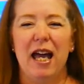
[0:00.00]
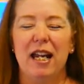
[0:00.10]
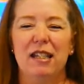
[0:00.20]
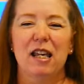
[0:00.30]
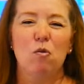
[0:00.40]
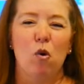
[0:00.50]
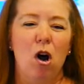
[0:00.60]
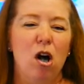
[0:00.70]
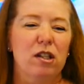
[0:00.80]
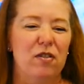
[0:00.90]
And as they
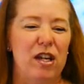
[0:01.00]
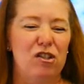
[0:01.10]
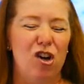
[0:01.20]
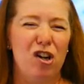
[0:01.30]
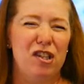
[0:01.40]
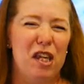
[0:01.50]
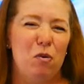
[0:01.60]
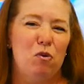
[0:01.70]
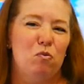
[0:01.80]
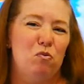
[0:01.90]
walked and they talked, they
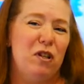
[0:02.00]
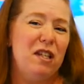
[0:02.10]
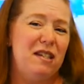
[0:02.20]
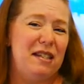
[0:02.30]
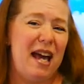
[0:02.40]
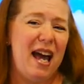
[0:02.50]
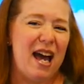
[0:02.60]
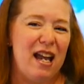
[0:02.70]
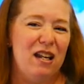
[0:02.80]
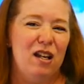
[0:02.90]
were really
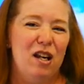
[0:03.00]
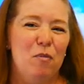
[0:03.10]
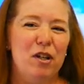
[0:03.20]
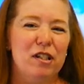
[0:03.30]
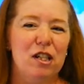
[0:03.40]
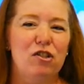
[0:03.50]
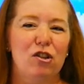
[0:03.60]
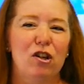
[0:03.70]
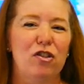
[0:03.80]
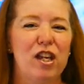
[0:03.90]
sad because they
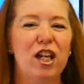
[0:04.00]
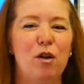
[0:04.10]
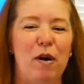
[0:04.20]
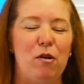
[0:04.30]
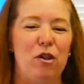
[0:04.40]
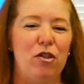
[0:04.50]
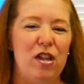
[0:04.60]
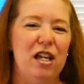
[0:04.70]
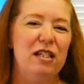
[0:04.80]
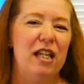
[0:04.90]
started thinking about the
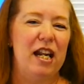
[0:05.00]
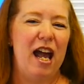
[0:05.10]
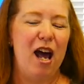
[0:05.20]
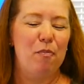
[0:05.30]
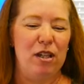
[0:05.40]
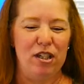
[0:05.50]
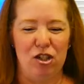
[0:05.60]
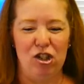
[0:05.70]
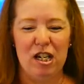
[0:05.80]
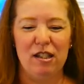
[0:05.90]
things that had happened
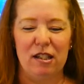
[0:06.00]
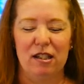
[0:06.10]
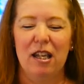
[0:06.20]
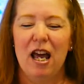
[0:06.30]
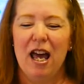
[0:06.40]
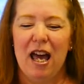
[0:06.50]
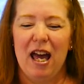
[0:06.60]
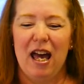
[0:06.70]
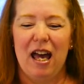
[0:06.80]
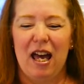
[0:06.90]
to Jesus
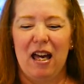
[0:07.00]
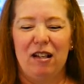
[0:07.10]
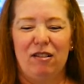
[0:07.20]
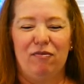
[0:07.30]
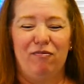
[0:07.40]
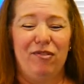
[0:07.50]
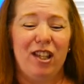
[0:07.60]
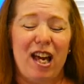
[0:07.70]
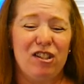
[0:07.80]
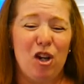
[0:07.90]

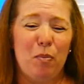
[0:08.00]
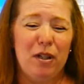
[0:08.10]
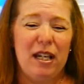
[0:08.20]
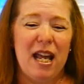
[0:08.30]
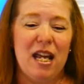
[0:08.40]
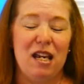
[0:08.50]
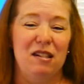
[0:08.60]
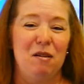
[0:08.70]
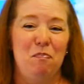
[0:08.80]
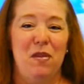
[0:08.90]
the last couple of
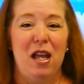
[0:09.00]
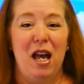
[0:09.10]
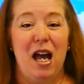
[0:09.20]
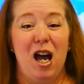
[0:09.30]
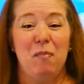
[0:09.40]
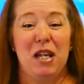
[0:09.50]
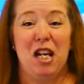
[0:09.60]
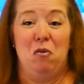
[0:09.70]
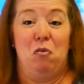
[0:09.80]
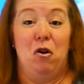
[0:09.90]
days. I mean,
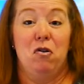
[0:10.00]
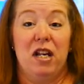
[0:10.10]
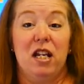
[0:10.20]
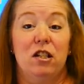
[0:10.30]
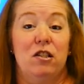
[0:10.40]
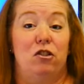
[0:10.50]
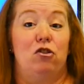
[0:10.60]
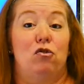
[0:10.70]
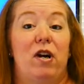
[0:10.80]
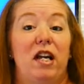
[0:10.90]
he rode into this
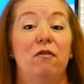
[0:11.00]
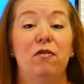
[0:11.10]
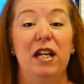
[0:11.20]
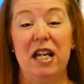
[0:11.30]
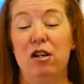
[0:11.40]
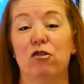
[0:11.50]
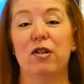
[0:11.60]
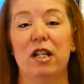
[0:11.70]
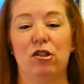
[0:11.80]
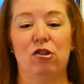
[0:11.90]
triumphant
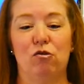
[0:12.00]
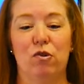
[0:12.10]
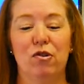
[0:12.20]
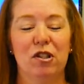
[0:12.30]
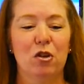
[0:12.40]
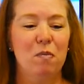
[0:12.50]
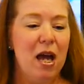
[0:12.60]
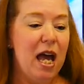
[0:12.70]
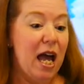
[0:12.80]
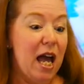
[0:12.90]
entry into Jerusalem,
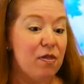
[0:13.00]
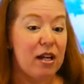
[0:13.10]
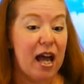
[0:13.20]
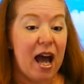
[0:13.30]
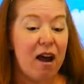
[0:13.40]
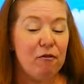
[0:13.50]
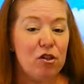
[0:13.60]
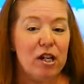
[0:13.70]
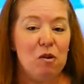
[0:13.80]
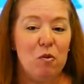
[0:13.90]
and then
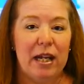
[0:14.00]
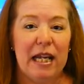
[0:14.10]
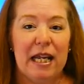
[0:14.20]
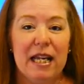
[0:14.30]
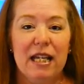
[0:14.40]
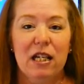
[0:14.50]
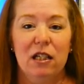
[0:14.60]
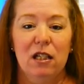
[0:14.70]
after he went in,